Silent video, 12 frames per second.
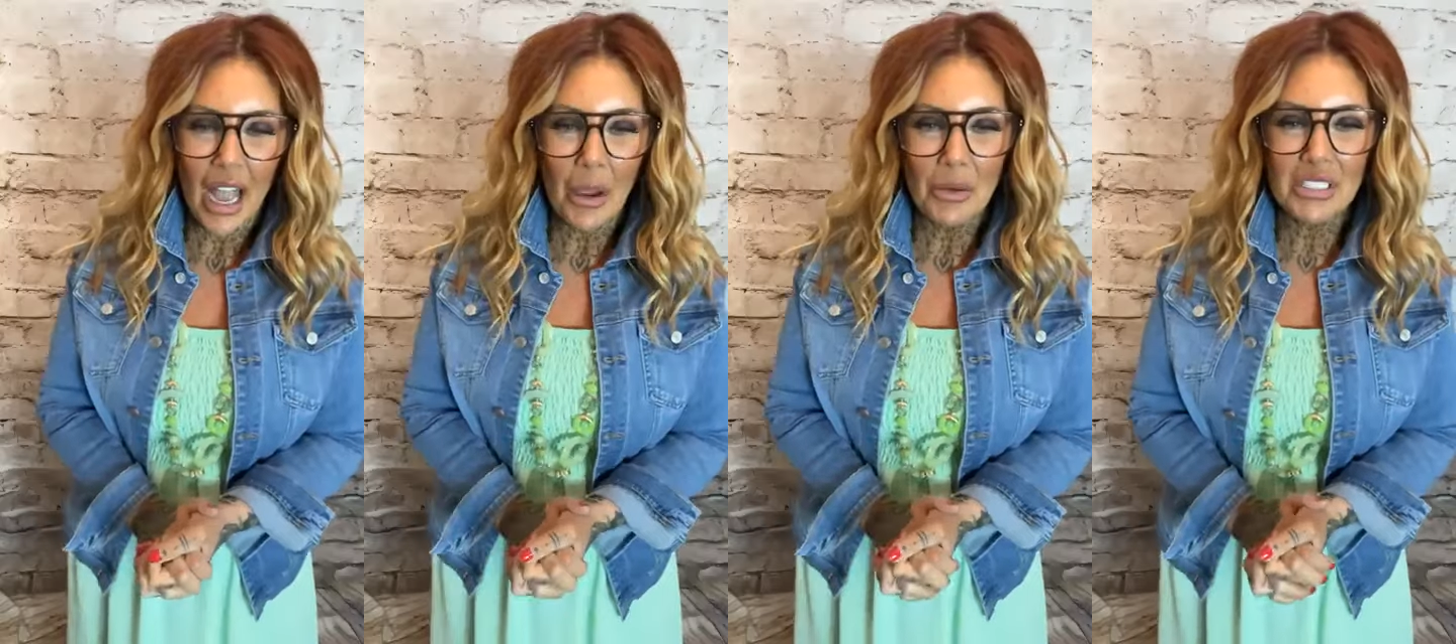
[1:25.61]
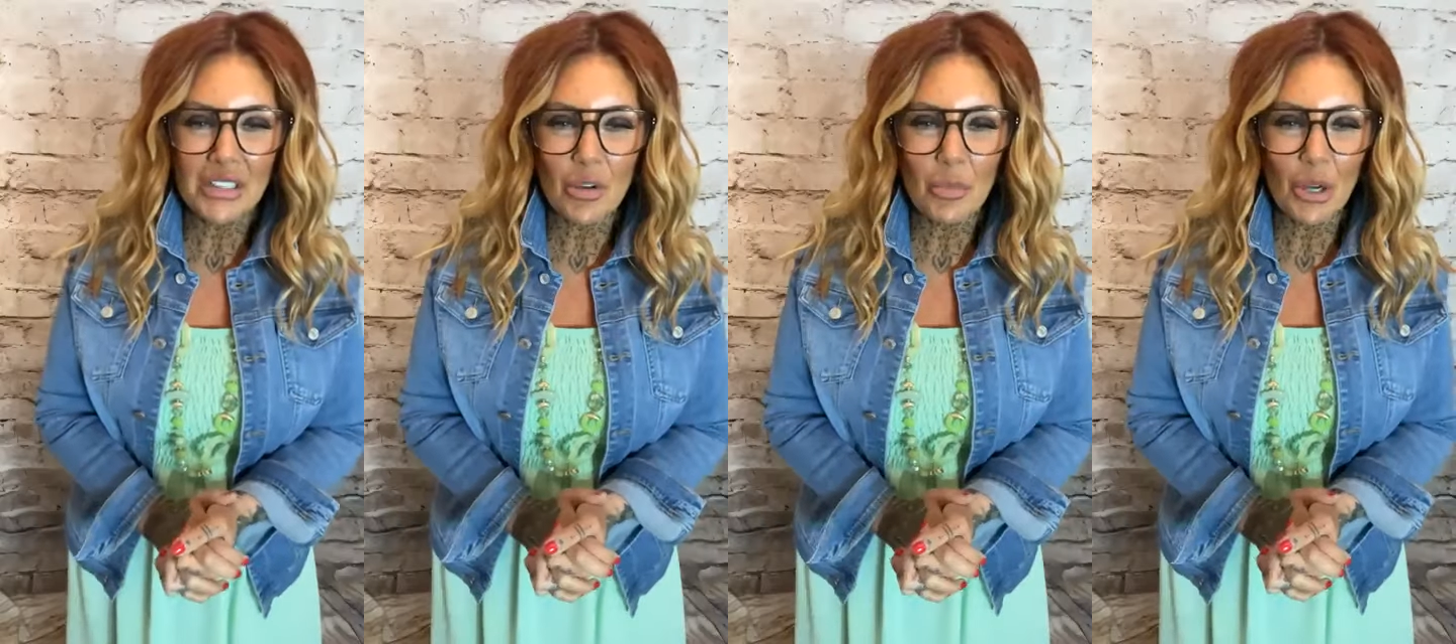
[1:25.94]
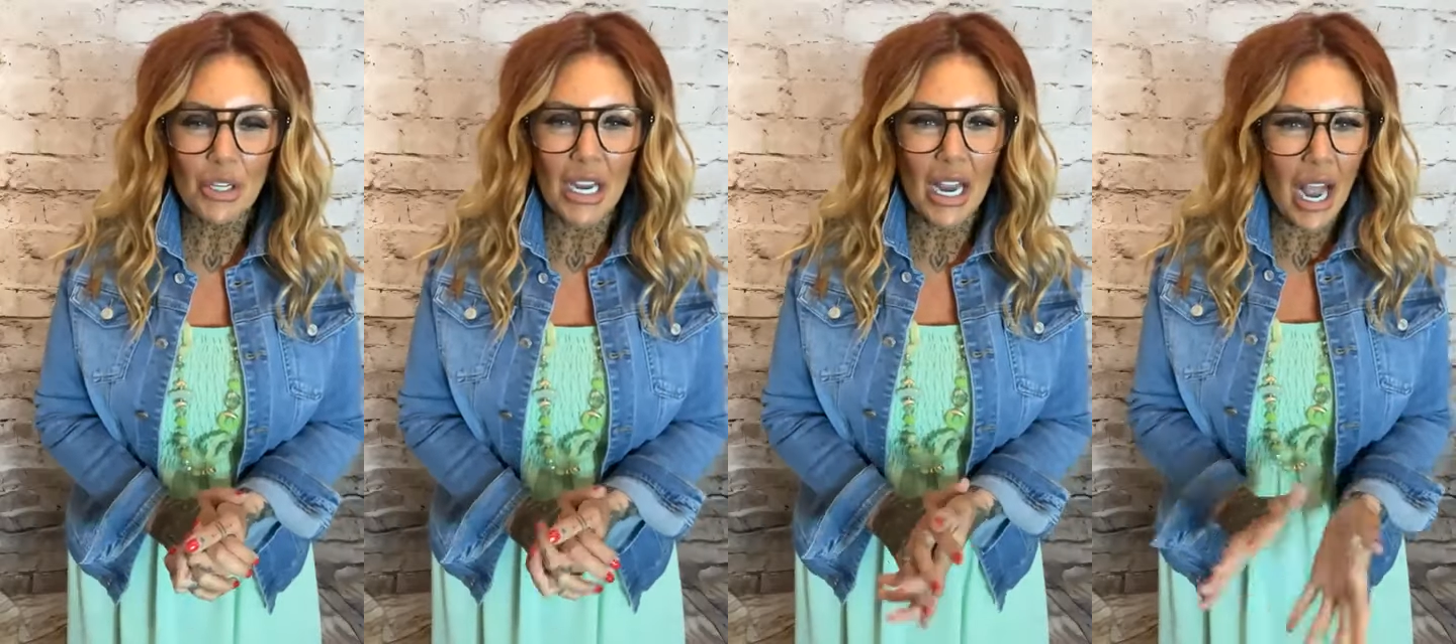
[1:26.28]
How is
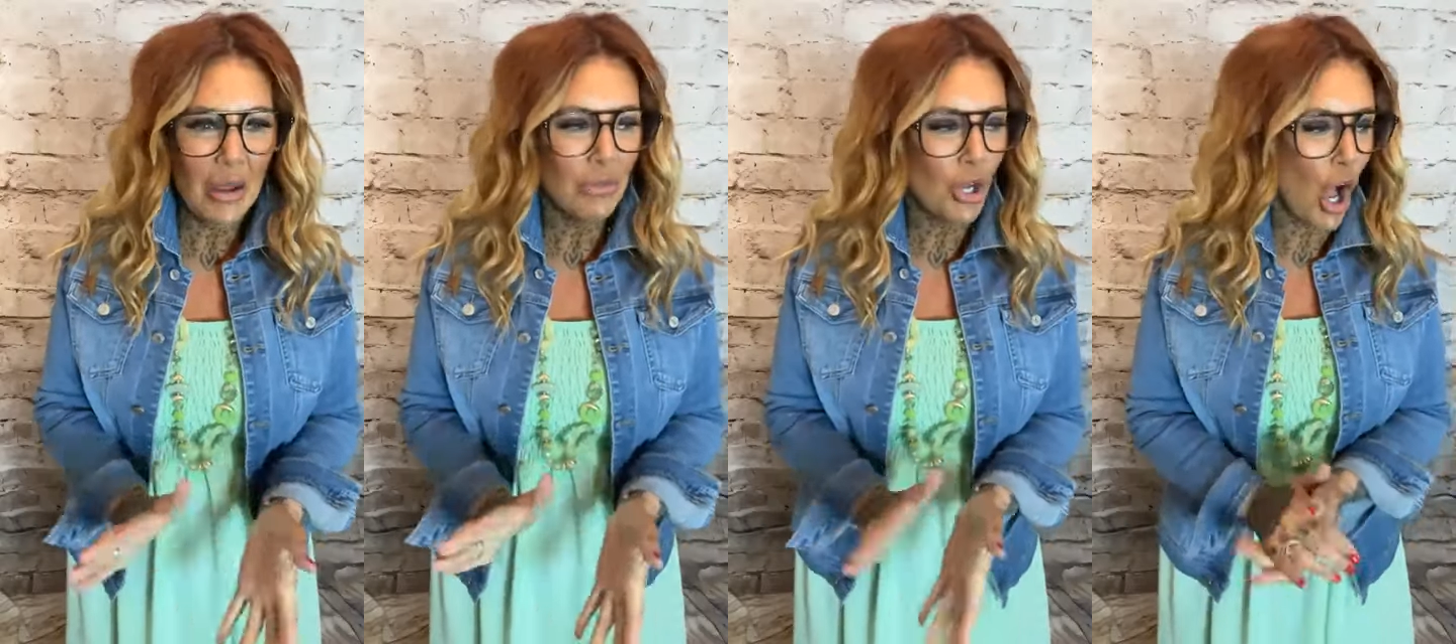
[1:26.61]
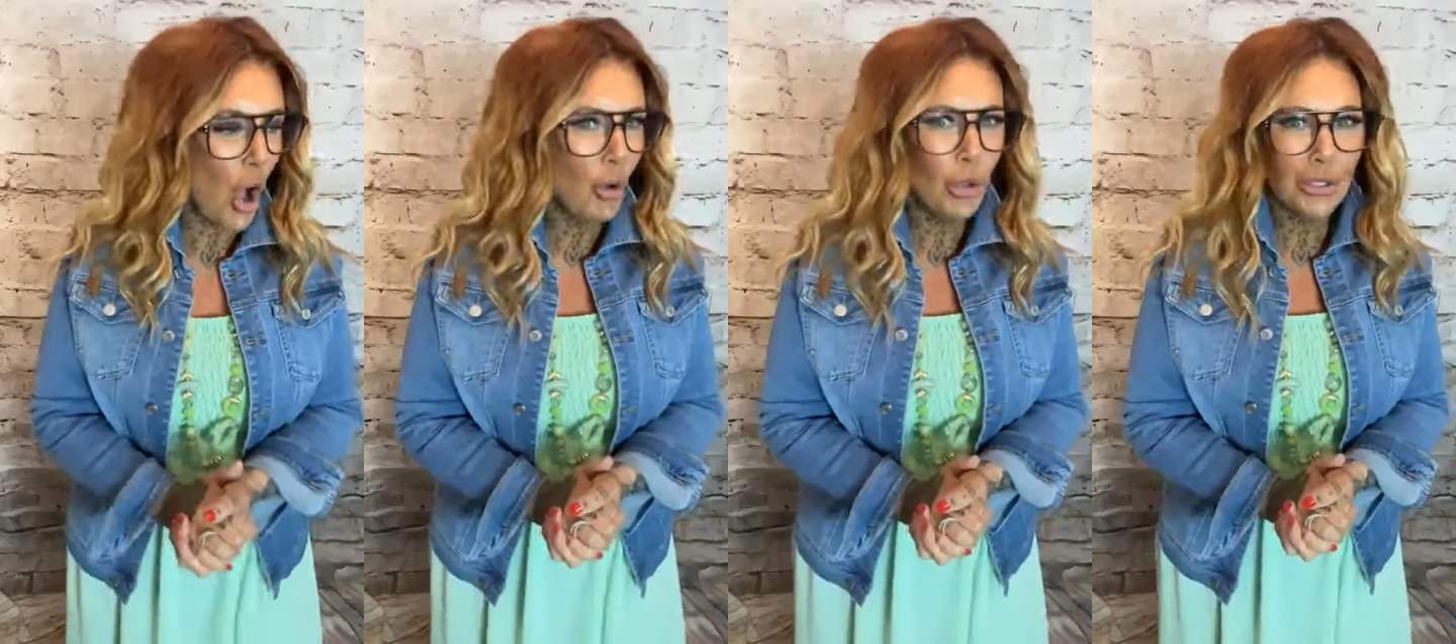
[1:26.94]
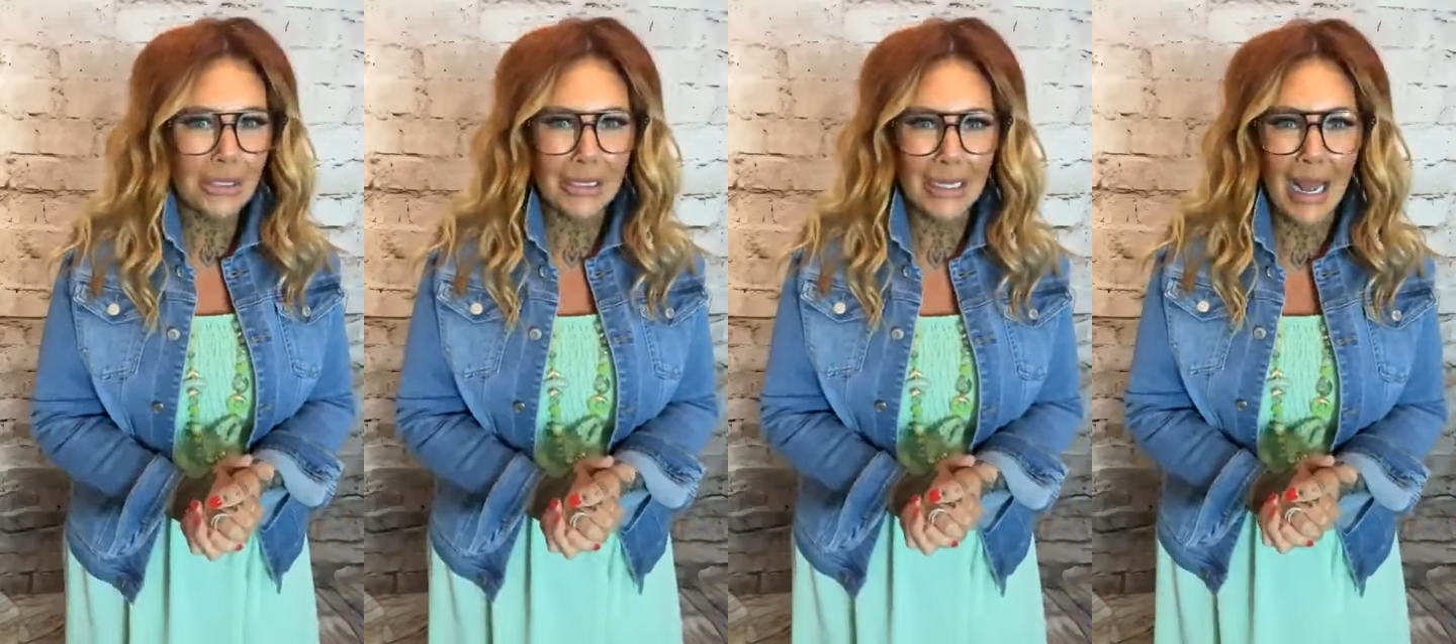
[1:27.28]
everybody? I'm cold
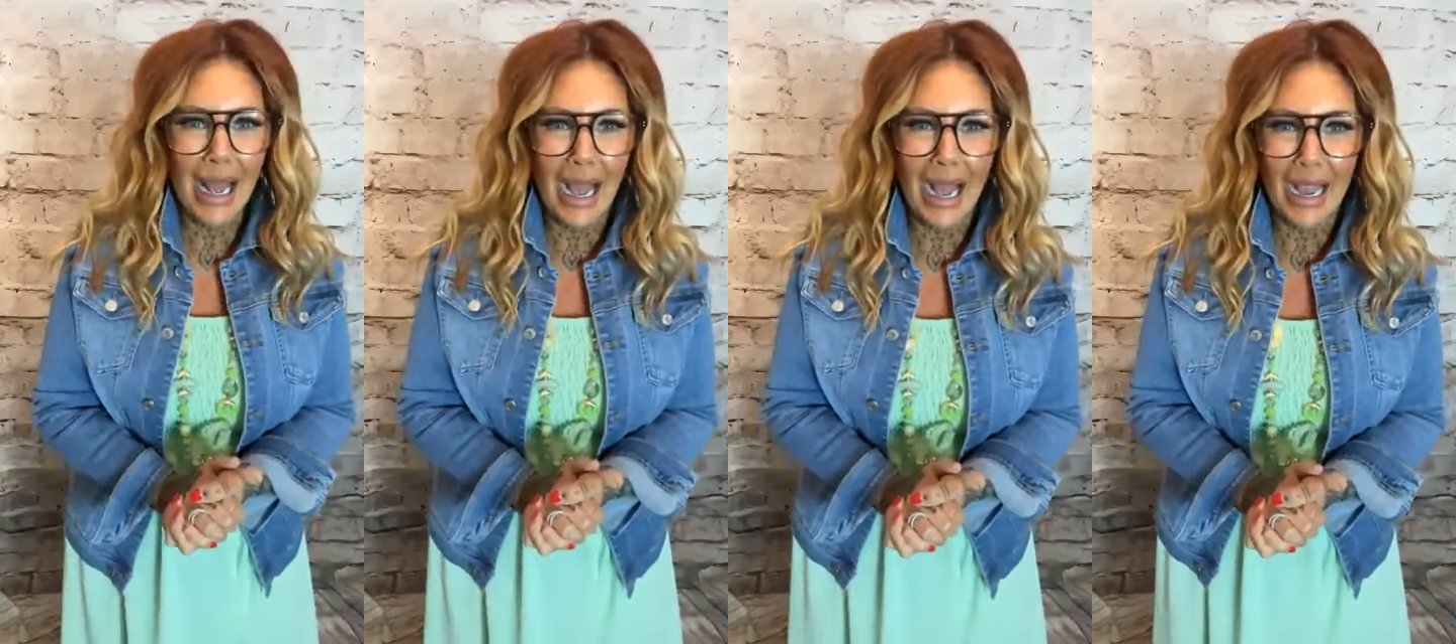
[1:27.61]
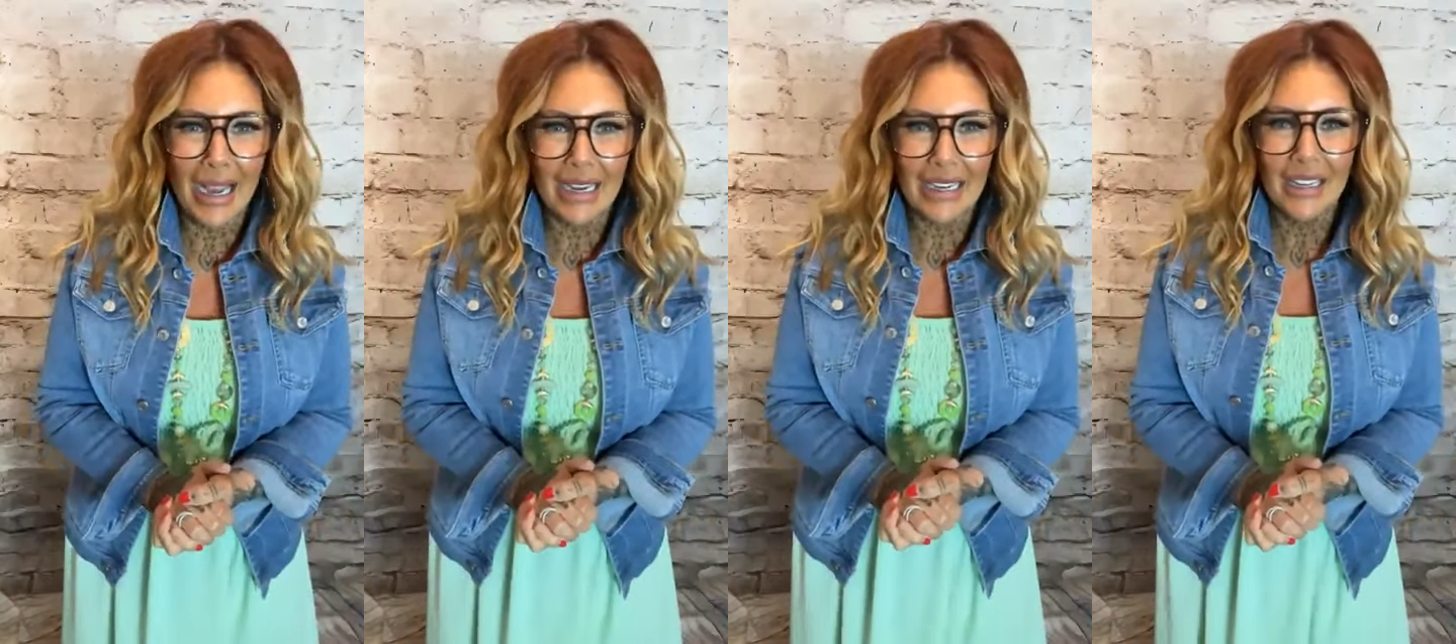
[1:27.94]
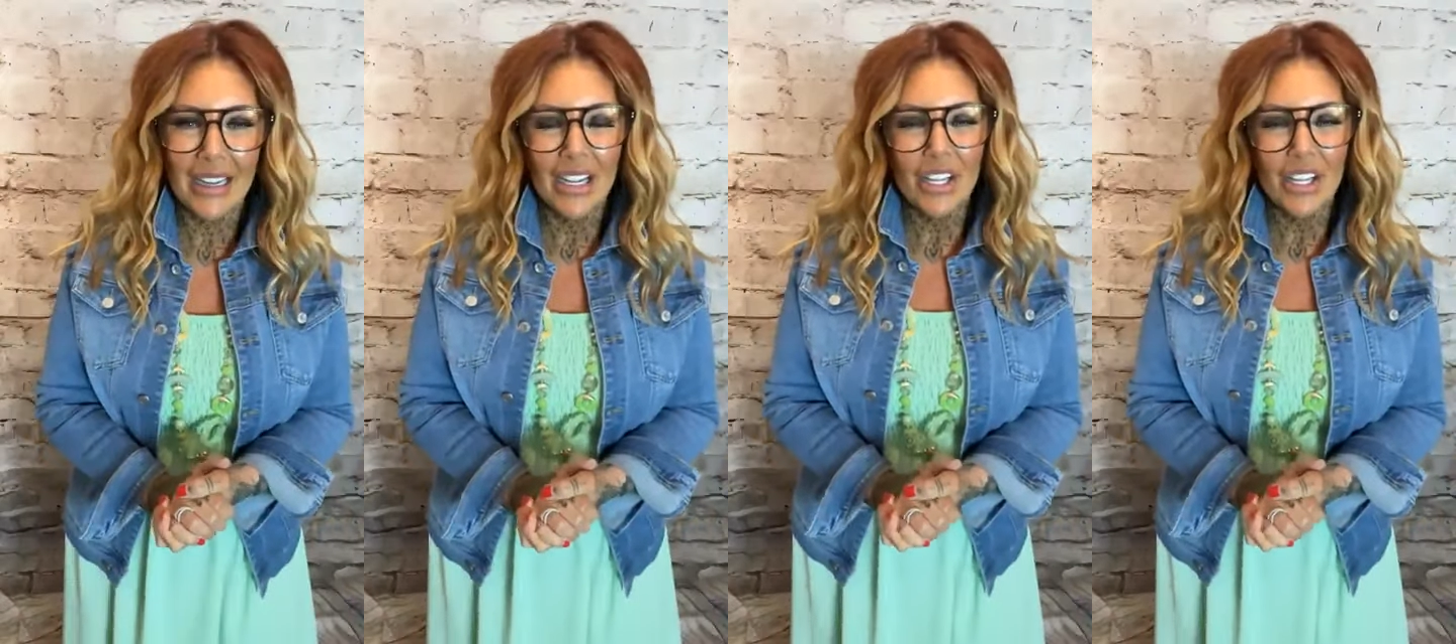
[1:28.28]
tonight.